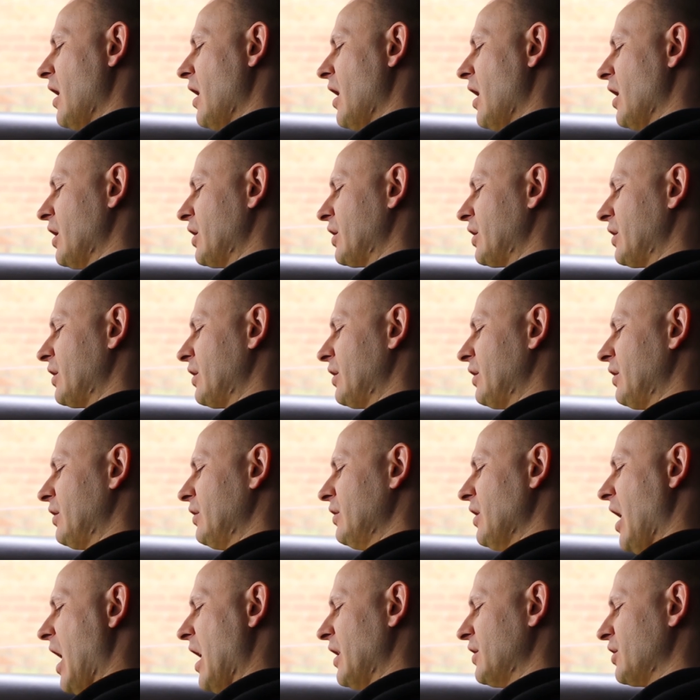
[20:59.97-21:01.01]

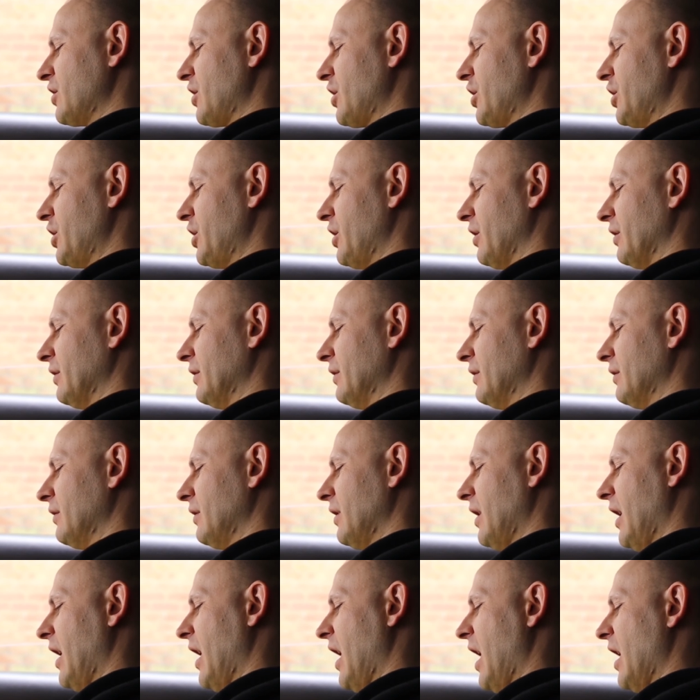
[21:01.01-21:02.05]

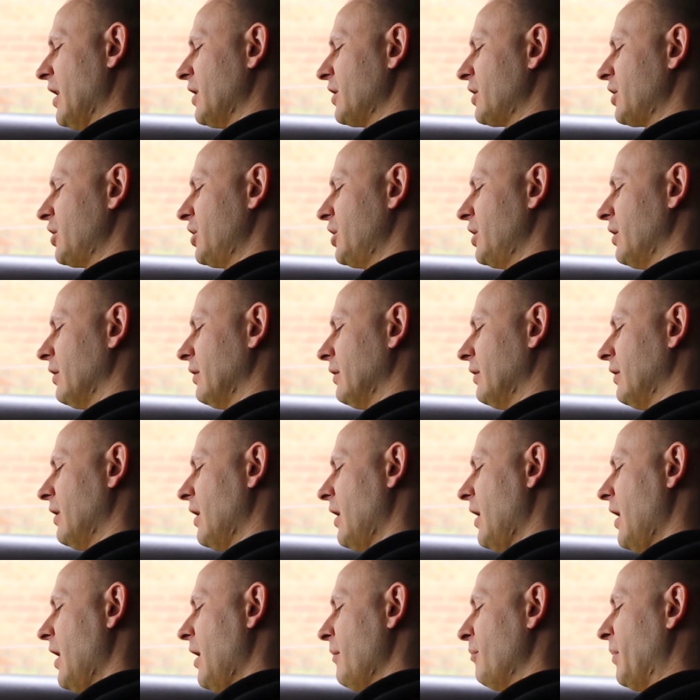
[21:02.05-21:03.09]
unction,
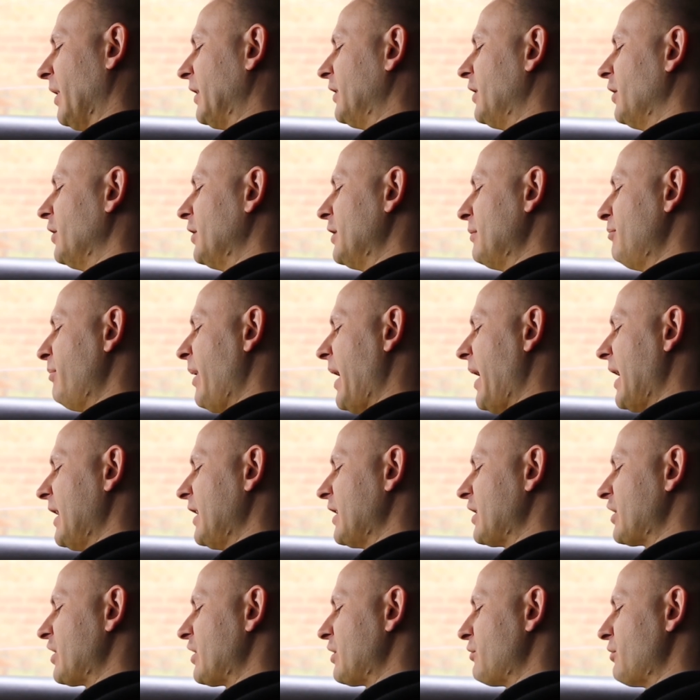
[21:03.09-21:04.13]
but there the
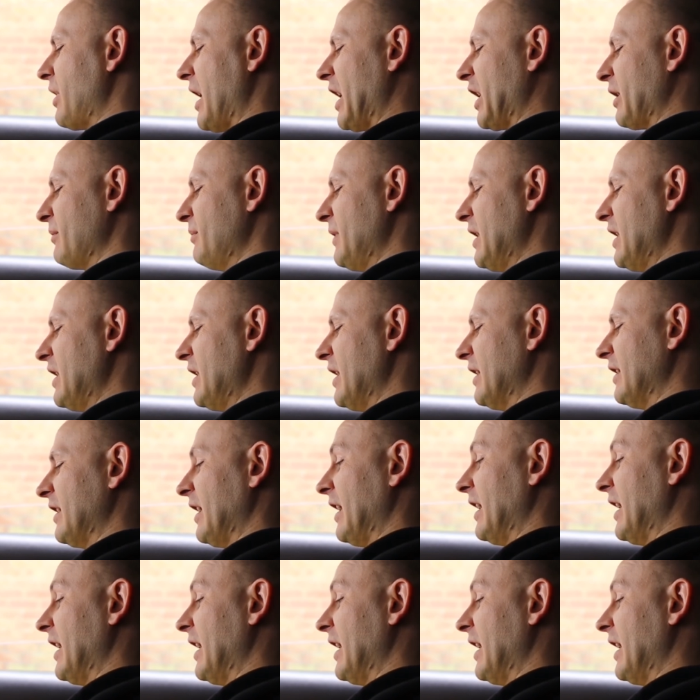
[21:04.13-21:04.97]
panic struck me and I